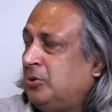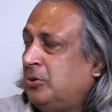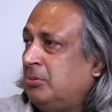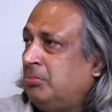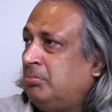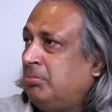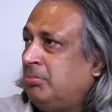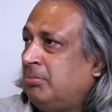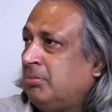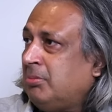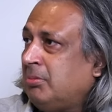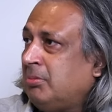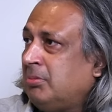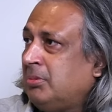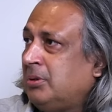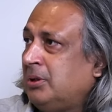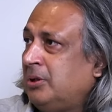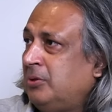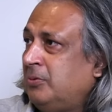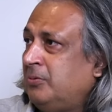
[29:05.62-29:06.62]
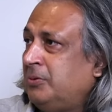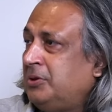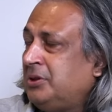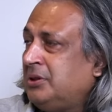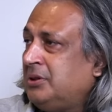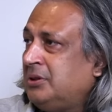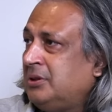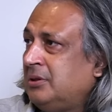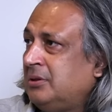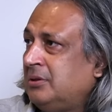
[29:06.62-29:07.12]
So, which
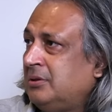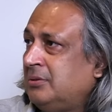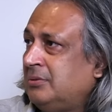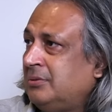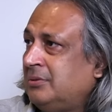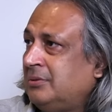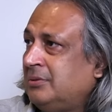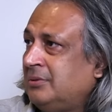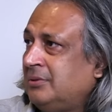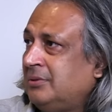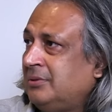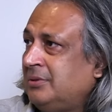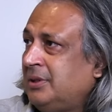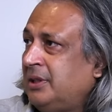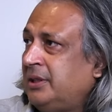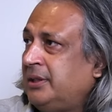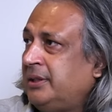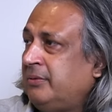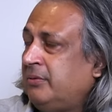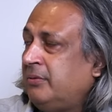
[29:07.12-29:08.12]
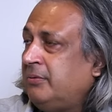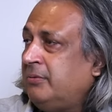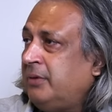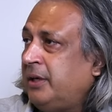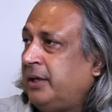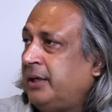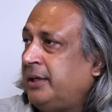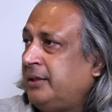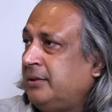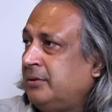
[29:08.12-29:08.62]
is a
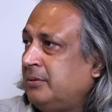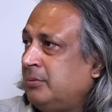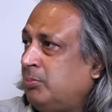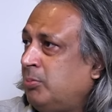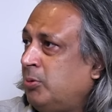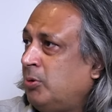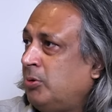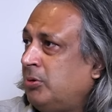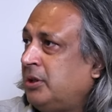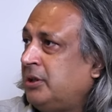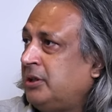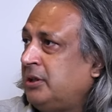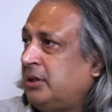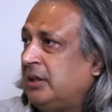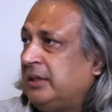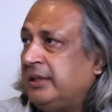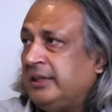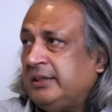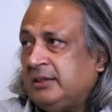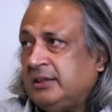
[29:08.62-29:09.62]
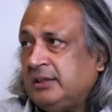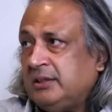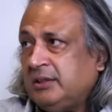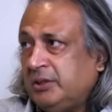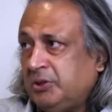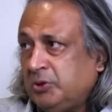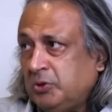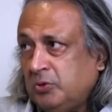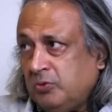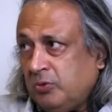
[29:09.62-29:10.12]
very potent contentious
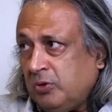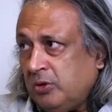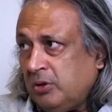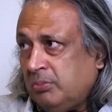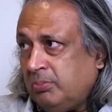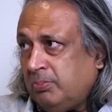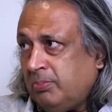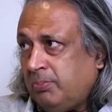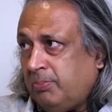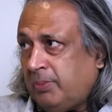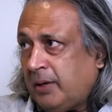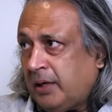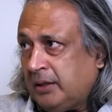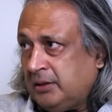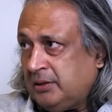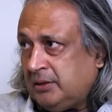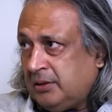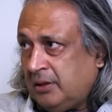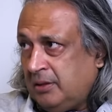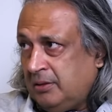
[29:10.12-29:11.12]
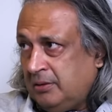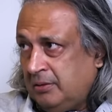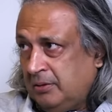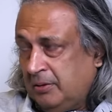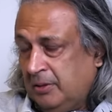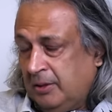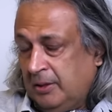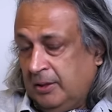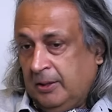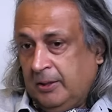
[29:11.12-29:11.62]
issue for Pakistan.
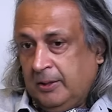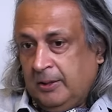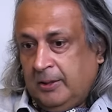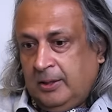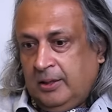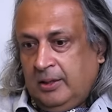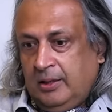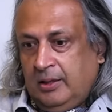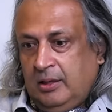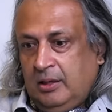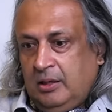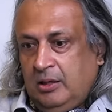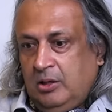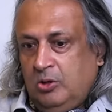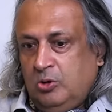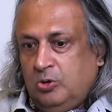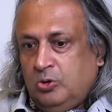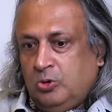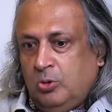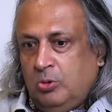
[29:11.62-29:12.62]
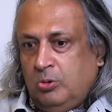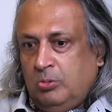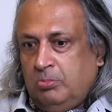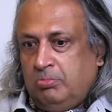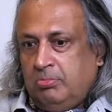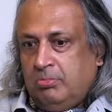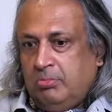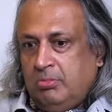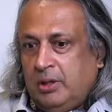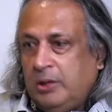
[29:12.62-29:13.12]

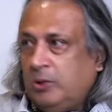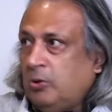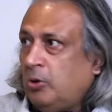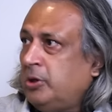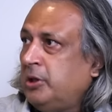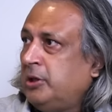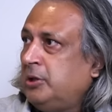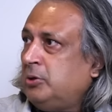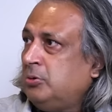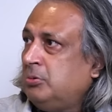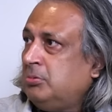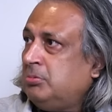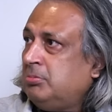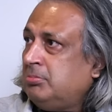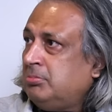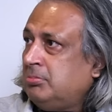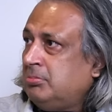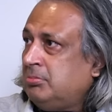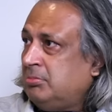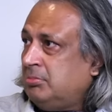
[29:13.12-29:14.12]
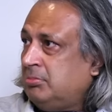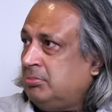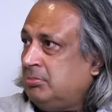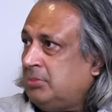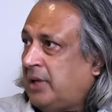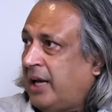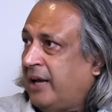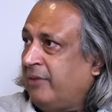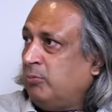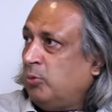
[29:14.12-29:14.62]
So, in order to
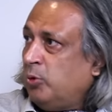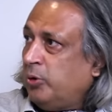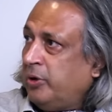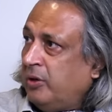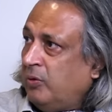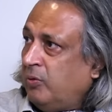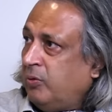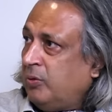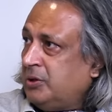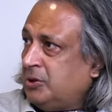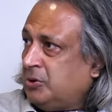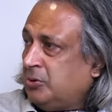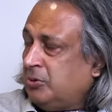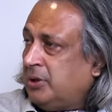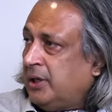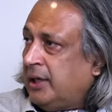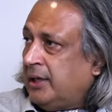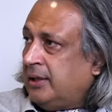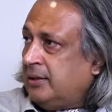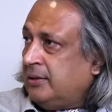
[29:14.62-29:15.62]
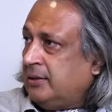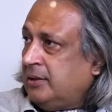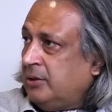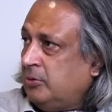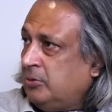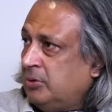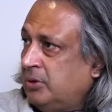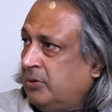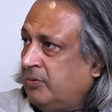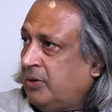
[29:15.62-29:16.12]
have more influence so that,
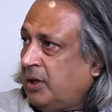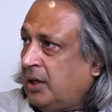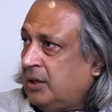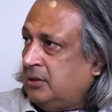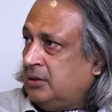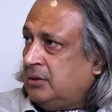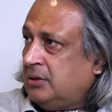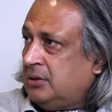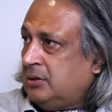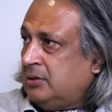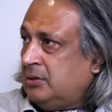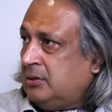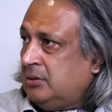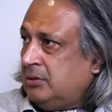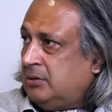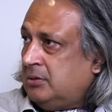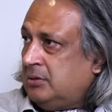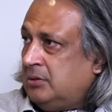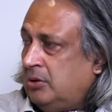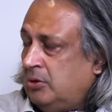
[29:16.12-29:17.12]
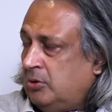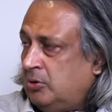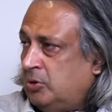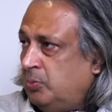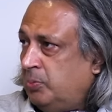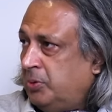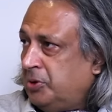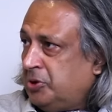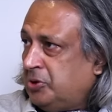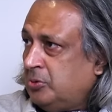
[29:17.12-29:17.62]
the Afghans or
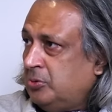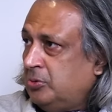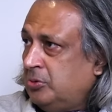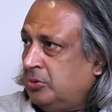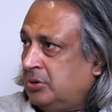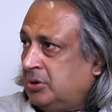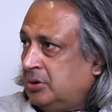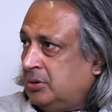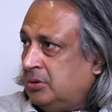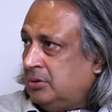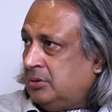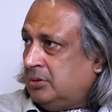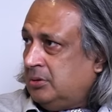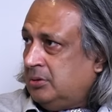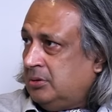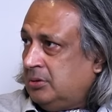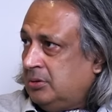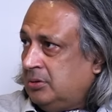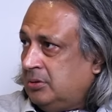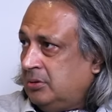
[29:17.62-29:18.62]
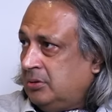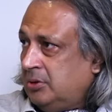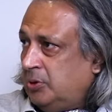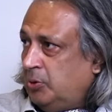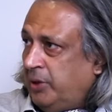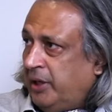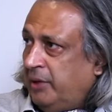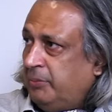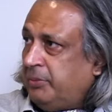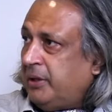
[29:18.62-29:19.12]
the Pashtuns,
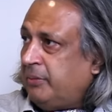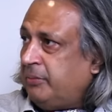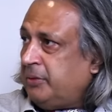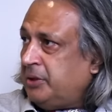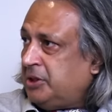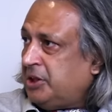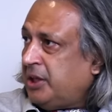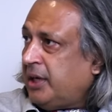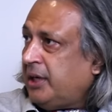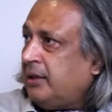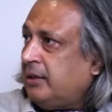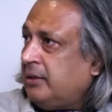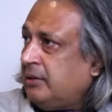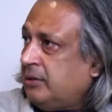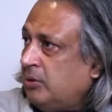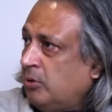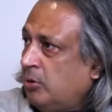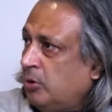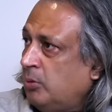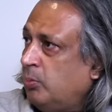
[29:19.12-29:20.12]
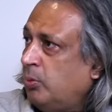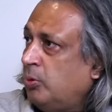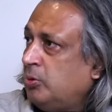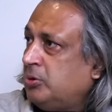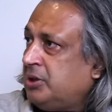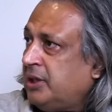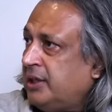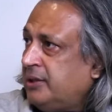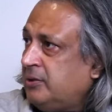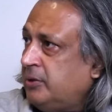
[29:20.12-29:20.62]
to keep them in check on
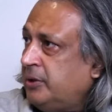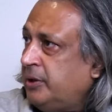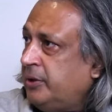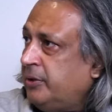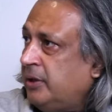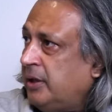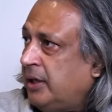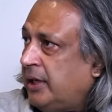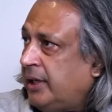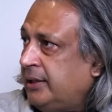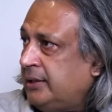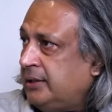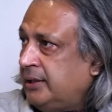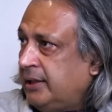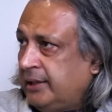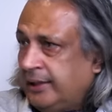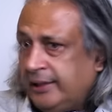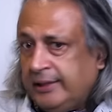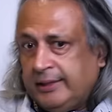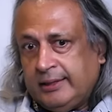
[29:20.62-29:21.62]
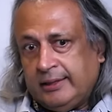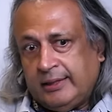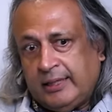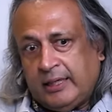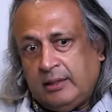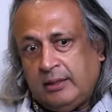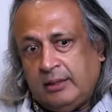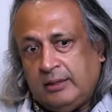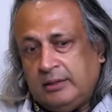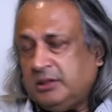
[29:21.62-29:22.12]
both sides of Durand Line, they needed
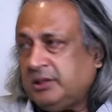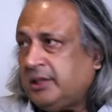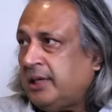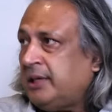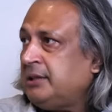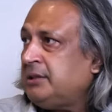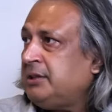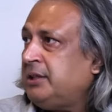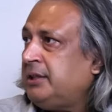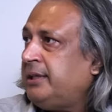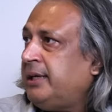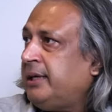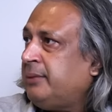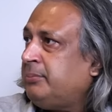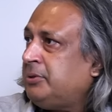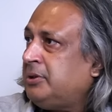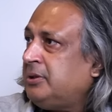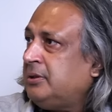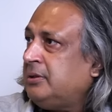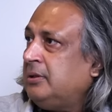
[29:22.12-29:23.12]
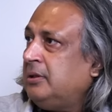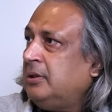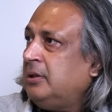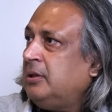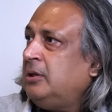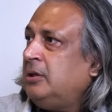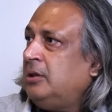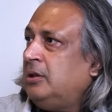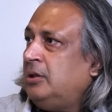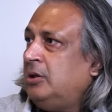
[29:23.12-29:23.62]
that strategic depth
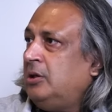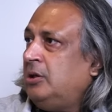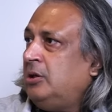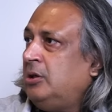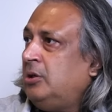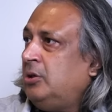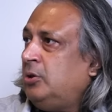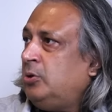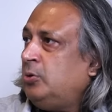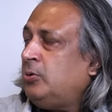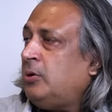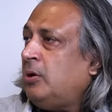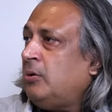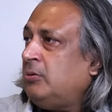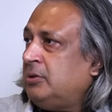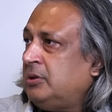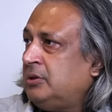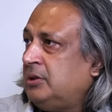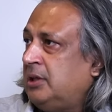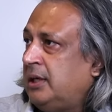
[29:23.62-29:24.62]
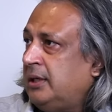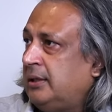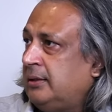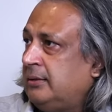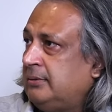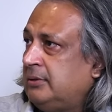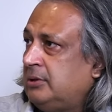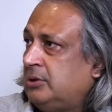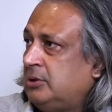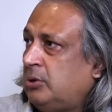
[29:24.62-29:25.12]
to counter that.
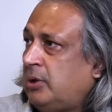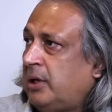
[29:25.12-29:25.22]
Okay.